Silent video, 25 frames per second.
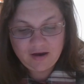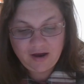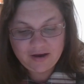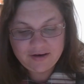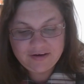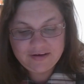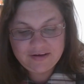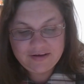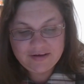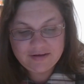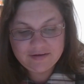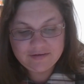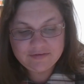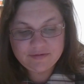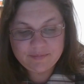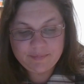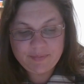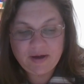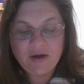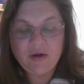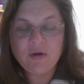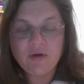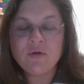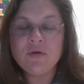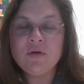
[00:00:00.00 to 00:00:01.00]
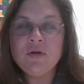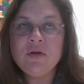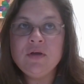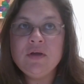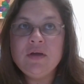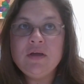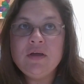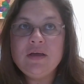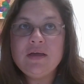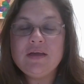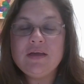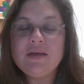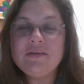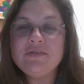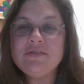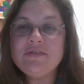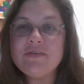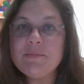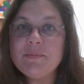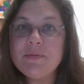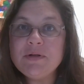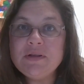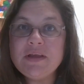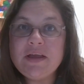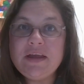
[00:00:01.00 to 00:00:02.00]
Ideas about
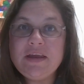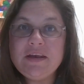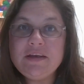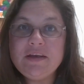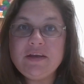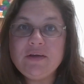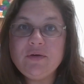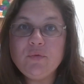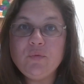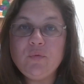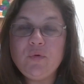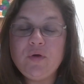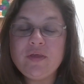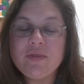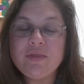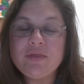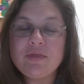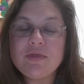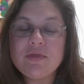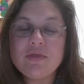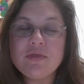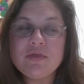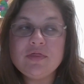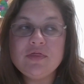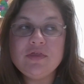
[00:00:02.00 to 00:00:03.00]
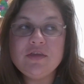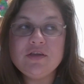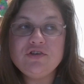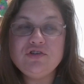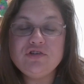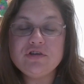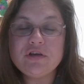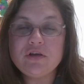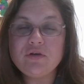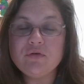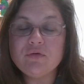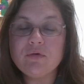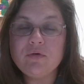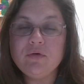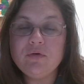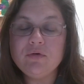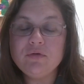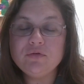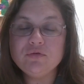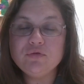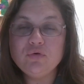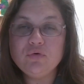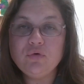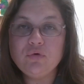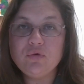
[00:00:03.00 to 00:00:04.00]
assimilating with the
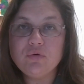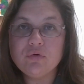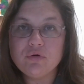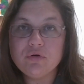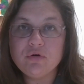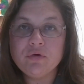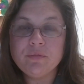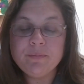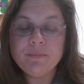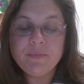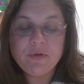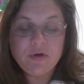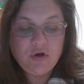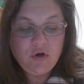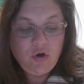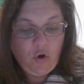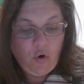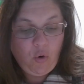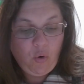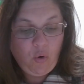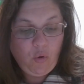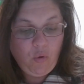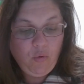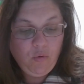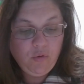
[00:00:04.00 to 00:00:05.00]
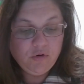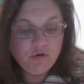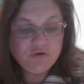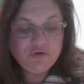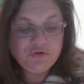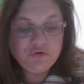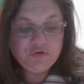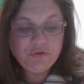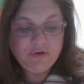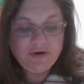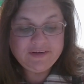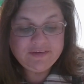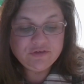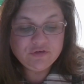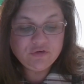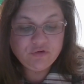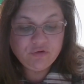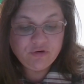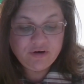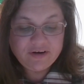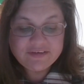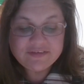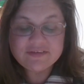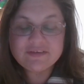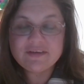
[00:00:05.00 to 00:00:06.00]
general norm or
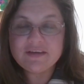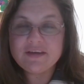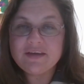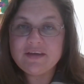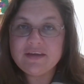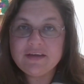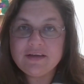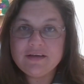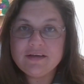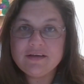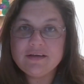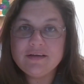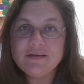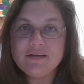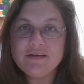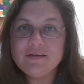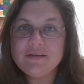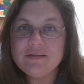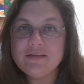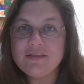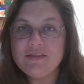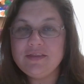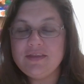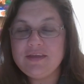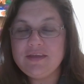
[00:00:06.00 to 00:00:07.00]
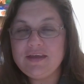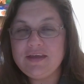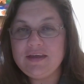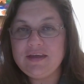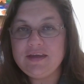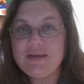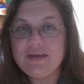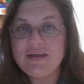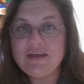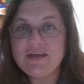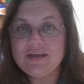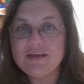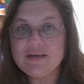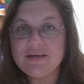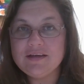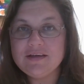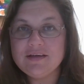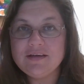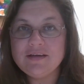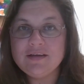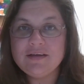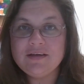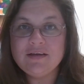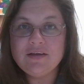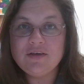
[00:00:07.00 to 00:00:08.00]
transgressing the
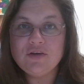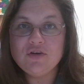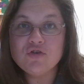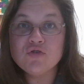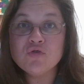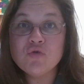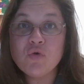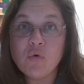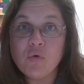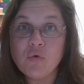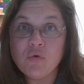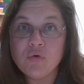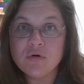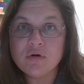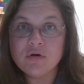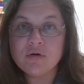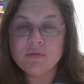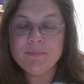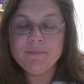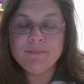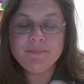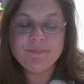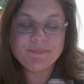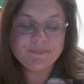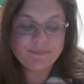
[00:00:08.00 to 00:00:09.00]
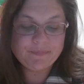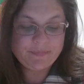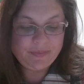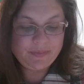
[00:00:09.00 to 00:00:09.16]
norm.